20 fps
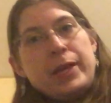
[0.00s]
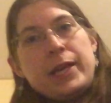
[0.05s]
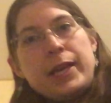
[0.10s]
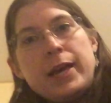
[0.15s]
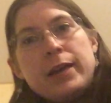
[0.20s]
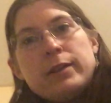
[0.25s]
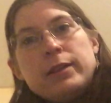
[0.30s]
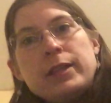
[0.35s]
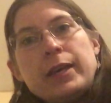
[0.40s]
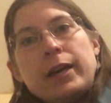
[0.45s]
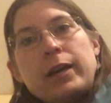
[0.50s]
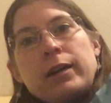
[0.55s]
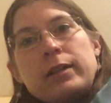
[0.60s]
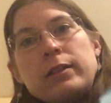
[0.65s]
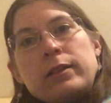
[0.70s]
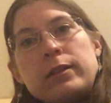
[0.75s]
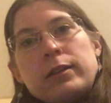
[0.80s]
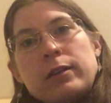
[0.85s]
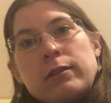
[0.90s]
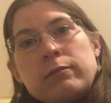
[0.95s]
again, like a
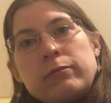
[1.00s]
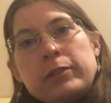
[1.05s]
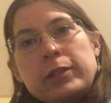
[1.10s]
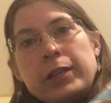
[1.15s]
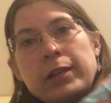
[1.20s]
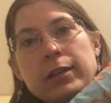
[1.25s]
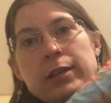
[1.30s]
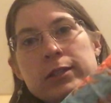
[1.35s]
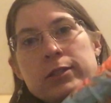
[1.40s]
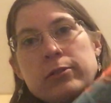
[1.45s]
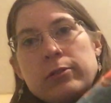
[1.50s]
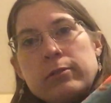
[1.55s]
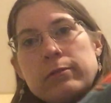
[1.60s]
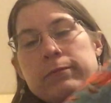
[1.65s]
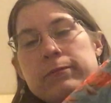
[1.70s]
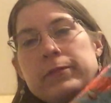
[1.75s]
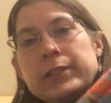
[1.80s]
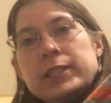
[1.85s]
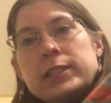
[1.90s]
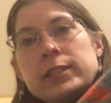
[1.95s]
lovely sort of
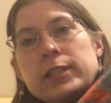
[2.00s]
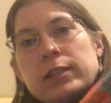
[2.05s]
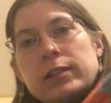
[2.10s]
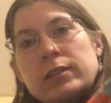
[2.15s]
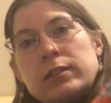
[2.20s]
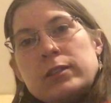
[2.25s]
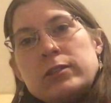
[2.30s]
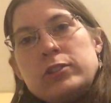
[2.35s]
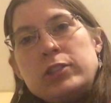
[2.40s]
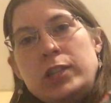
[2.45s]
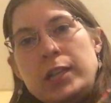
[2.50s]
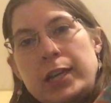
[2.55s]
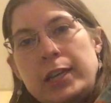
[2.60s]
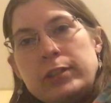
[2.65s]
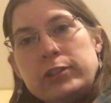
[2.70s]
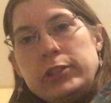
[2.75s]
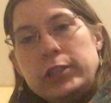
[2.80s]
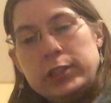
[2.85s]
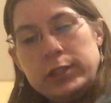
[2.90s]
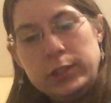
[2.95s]
vintage
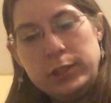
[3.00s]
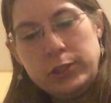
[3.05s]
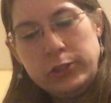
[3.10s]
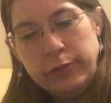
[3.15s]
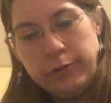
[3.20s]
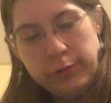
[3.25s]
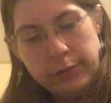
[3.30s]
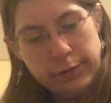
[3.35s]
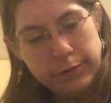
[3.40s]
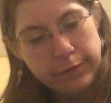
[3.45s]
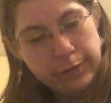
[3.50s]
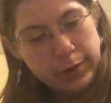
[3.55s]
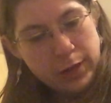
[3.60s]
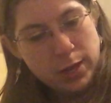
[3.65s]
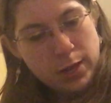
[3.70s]
Asian sort of